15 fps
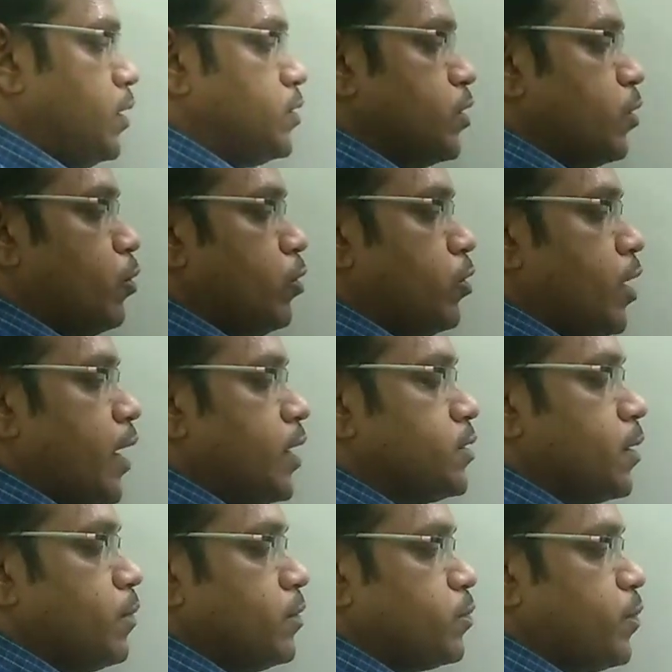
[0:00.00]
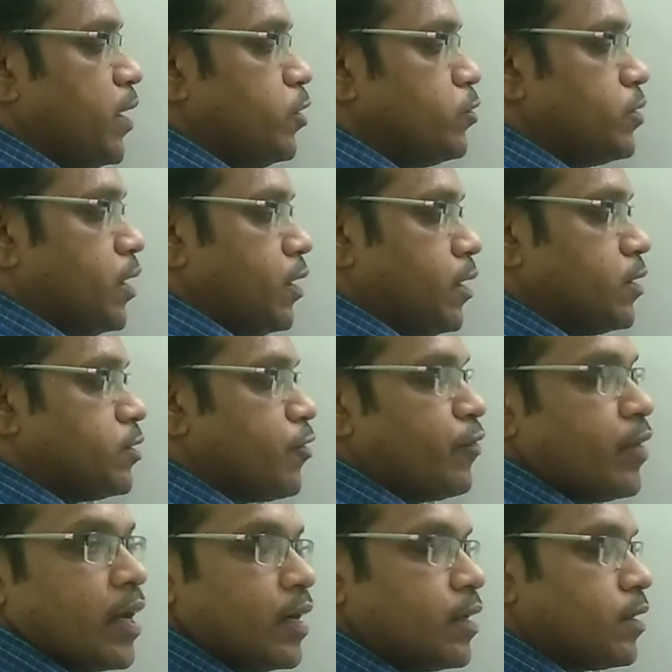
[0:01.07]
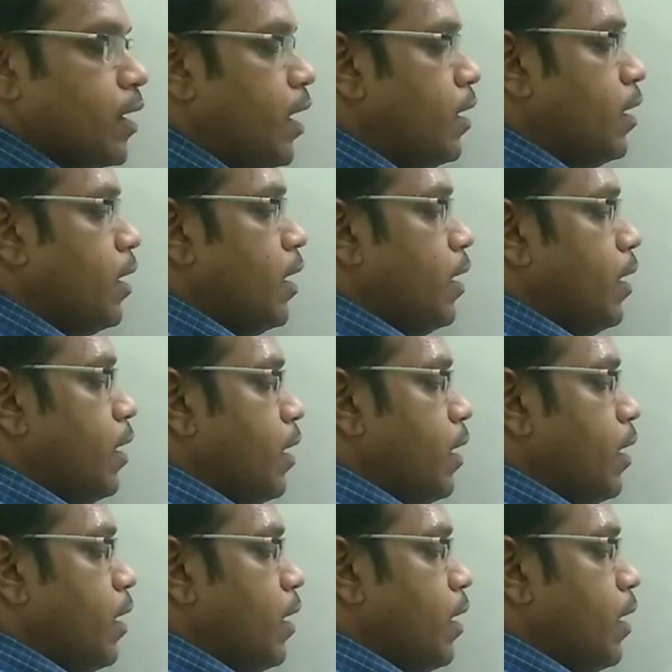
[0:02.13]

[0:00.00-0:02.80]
is equal to IZ, by using Kirchhoff current law,